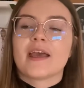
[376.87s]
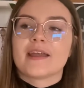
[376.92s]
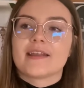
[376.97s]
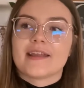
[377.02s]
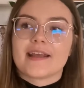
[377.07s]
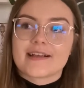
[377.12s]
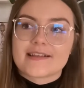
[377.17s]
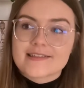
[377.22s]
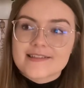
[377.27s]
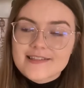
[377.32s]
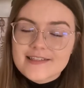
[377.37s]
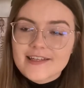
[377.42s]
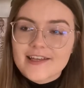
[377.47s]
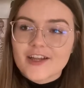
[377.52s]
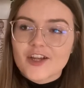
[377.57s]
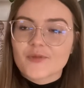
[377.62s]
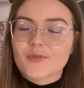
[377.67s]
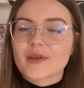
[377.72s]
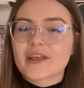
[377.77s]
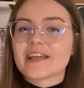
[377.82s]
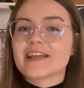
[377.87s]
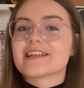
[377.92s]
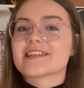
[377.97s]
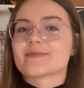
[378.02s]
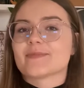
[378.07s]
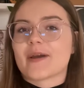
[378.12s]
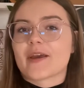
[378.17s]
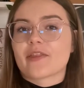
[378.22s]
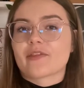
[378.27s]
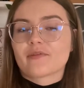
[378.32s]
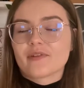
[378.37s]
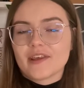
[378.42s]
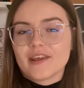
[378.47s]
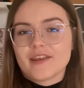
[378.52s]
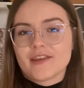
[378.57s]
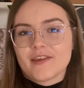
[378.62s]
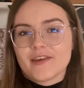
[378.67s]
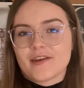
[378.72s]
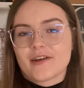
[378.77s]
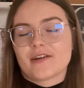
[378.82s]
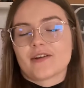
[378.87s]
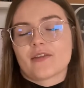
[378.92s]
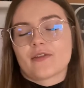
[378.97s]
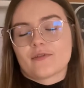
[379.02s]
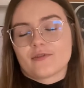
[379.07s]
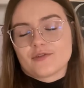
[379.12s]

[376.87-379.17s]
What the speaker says: next year, because my 3-year